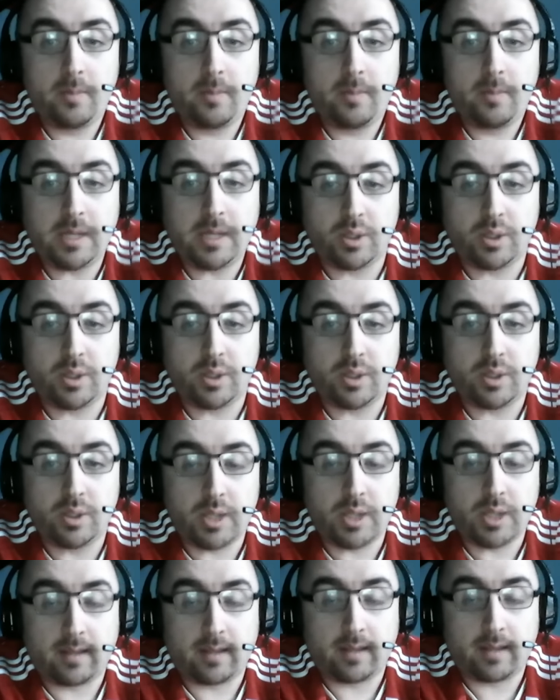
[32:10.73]
Be sure to
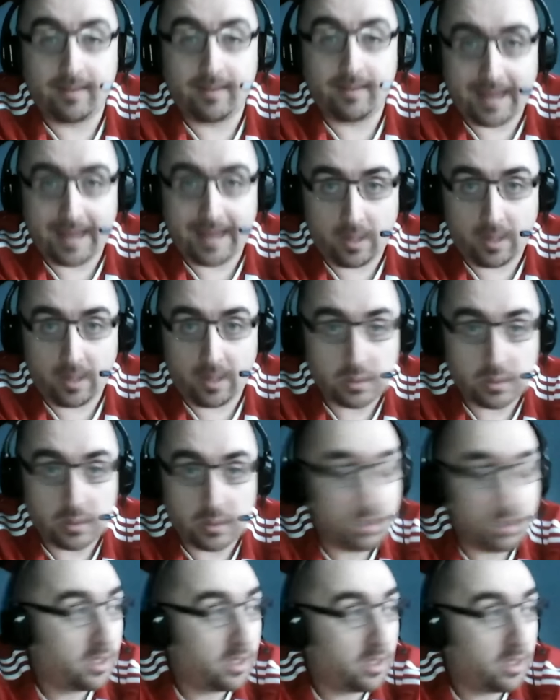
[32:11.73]
check that out
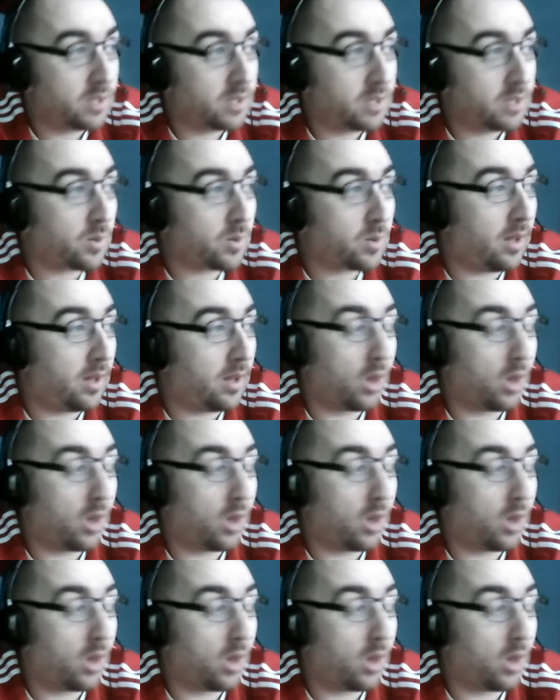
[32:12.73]
as well.